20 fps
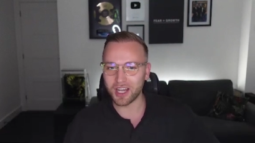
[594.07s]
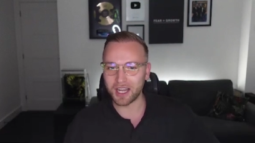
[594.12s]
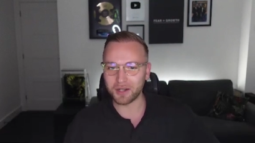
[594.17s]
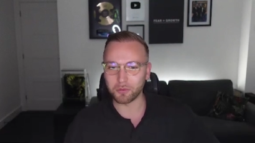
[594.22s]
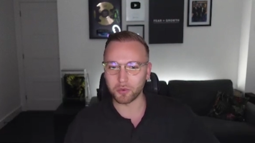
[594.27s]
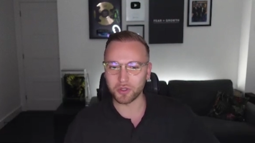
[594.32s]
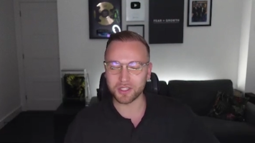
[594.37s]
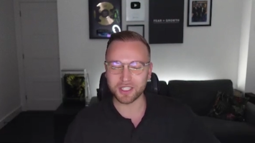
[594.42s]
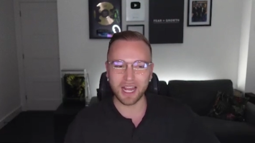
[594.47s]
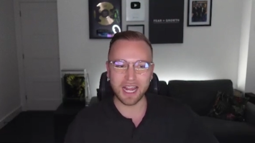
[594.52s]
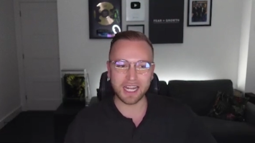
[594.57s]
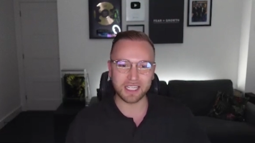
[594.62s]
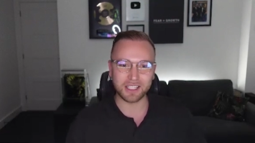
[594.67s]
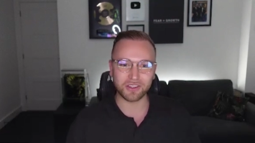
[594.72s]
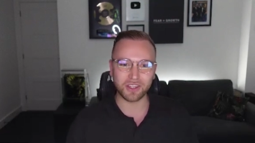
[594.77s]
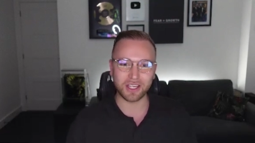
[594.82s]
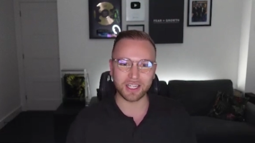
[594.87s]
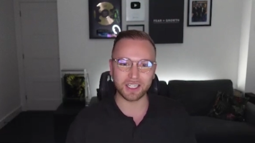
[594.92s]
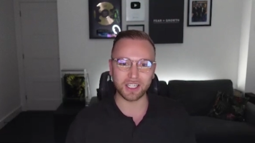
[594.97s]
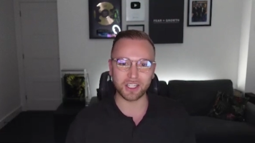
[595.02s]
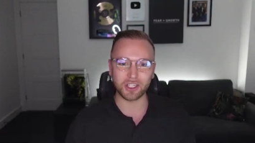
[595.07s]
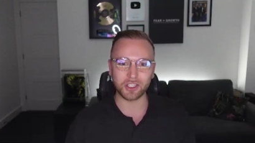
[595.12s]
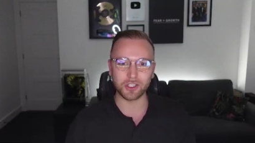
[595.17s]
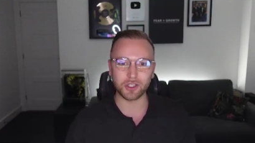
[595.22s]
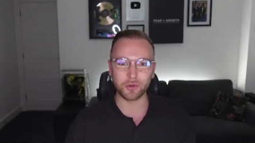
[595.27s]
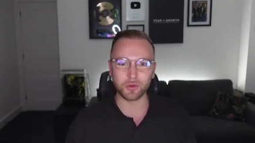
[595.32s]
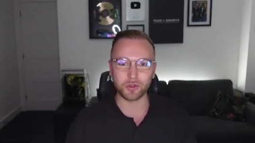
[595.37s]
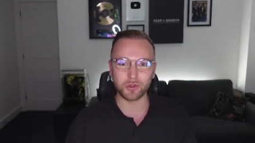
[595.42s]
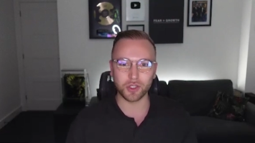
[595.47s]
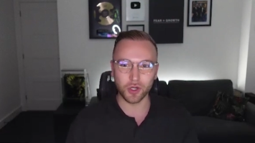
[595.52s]
And was there anything that
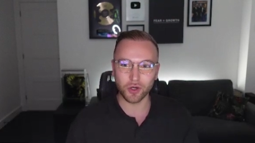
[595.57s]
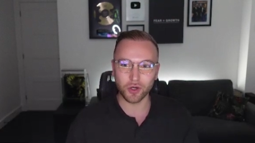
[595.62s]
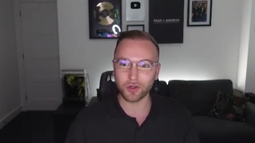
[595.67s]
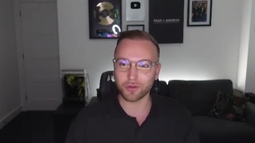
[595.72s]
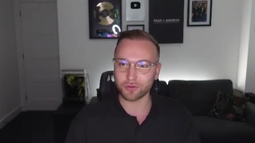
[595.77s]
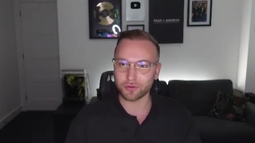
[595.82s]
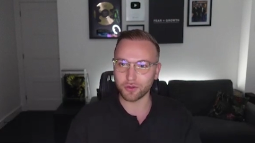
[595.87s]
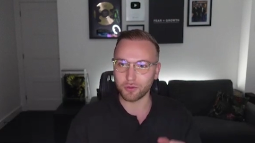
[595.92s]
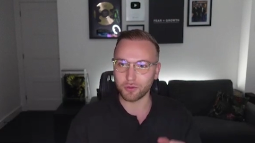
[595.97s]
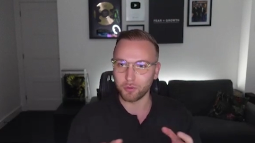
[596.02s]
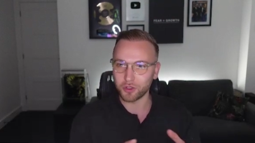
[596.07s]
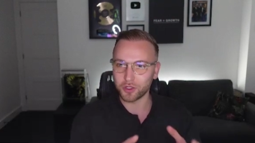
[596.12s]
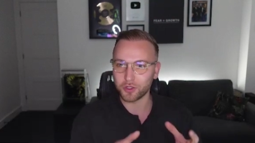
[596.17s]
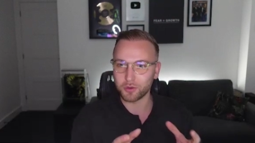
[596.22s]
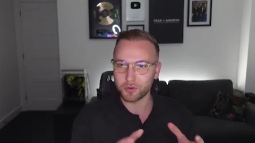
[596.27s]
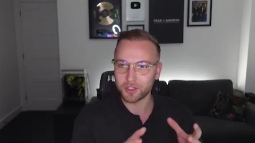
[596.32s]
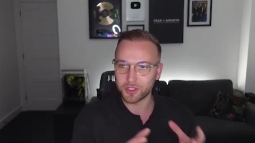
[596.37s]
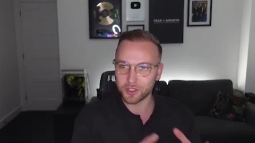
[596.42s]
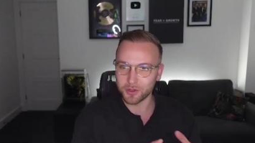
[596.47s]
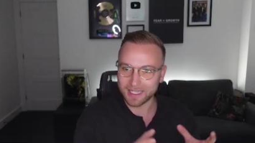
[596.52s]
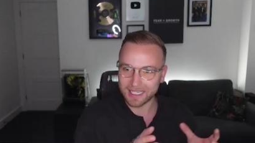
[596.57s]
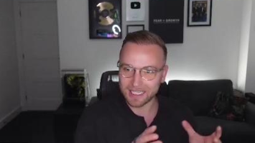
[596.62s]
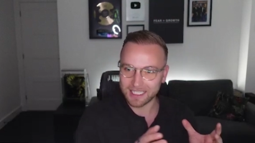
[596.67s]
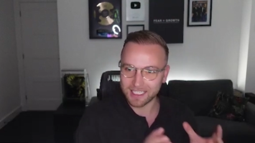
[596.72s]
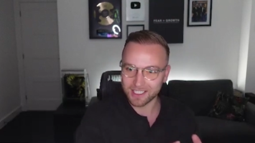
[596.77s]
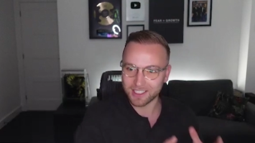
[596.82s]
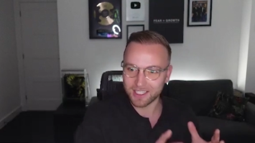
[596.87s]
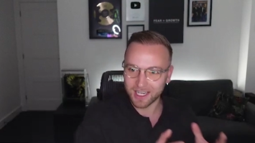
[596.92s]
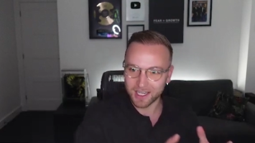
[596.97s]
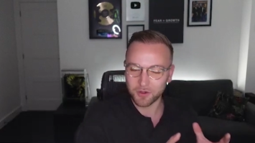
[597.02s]
you took from what you were doing in
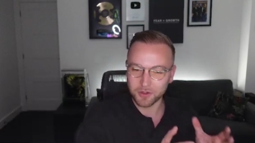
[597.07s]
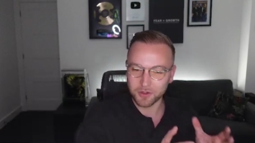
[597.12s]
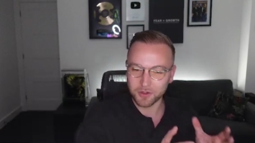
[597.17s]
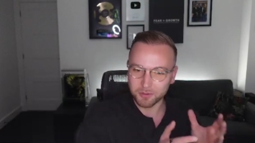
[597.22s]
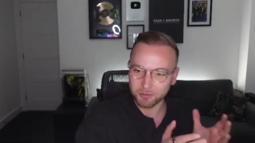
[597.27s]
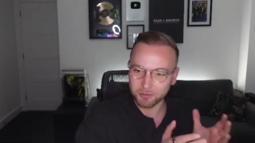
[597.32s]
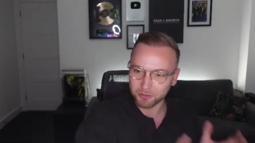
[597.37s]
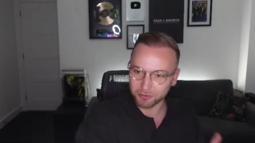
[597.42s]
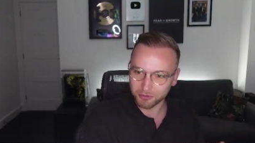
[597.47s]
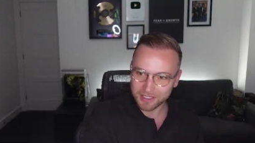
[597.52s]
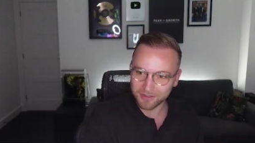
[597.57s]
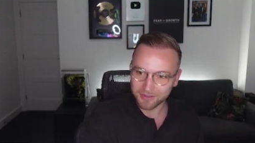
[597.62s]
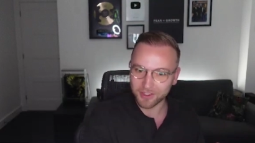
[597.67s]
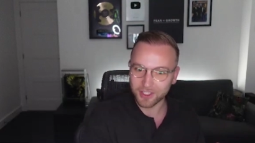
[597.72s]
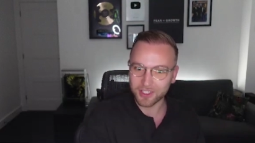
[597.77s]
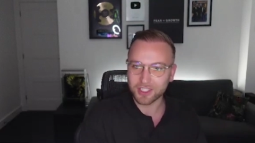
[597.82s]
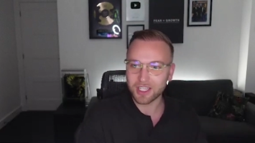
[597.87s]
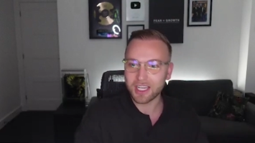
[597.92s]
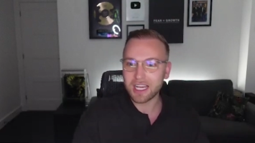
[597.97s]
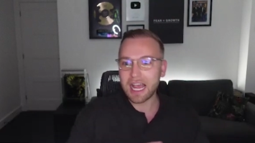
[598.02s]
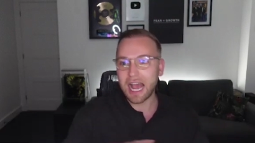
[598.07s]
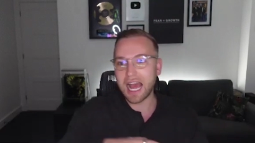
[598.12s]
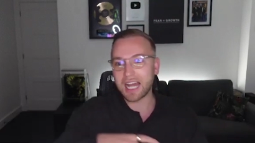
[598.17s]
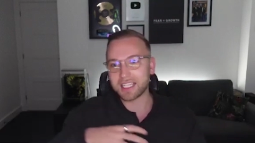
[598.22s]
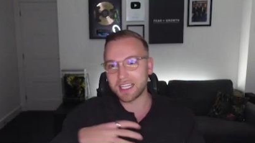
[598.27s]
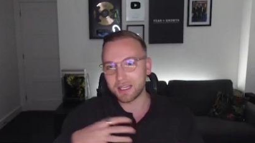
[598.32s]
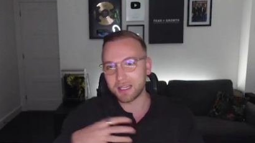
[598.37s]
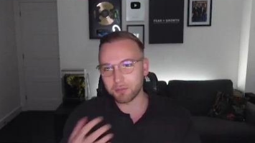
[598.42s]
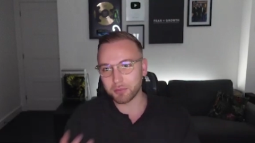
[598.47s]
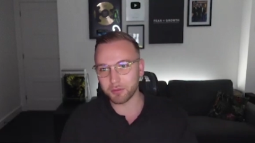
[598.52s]
sales previous
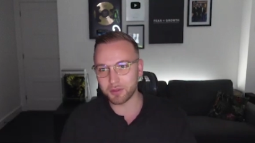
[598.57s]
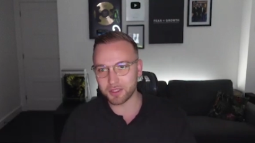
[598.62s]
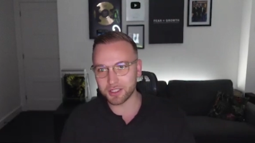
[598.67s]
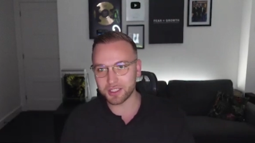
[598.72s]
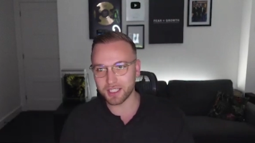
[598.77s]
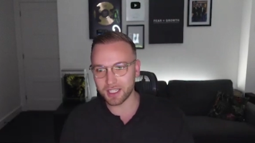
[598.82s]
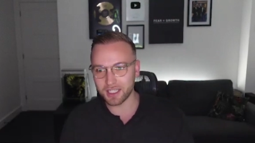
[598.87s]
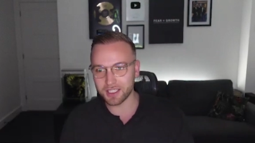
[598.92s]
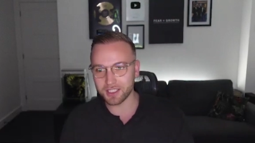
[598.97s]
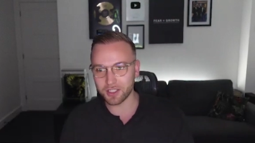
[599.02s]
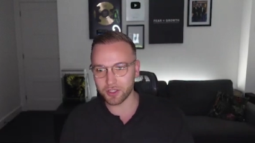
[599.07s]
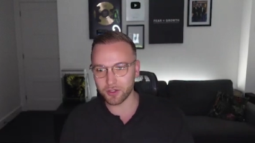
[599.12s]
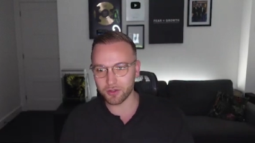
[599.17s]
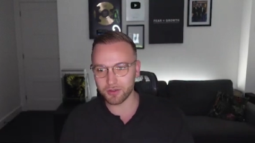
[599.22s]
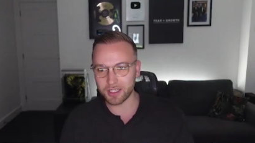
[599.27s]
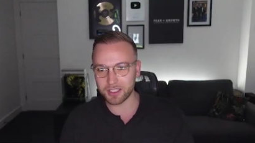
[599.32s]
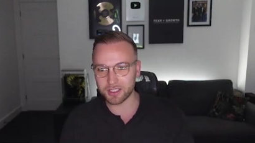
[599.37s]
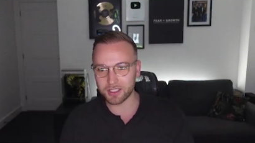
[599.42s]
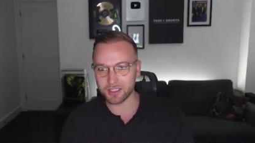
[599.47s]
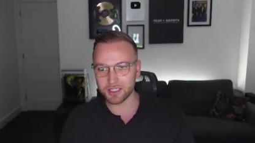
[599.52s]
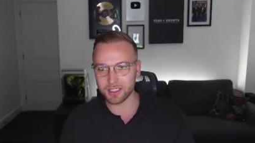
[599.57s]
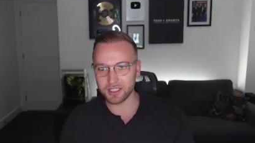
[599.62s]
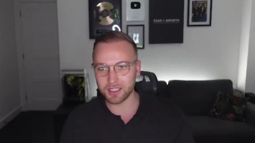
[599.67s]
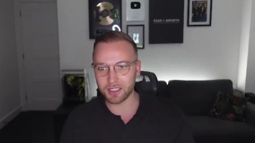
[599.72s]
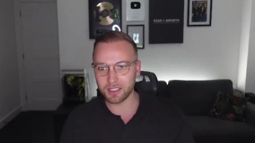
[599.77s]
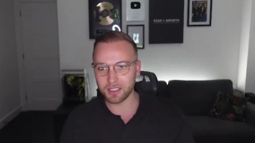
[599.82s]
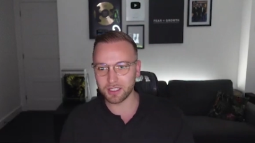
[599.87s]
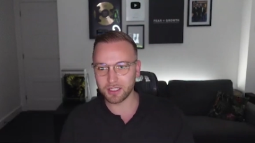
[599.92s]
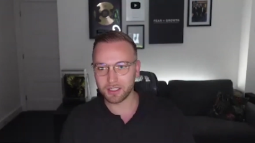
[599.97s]
and implemented into your agency?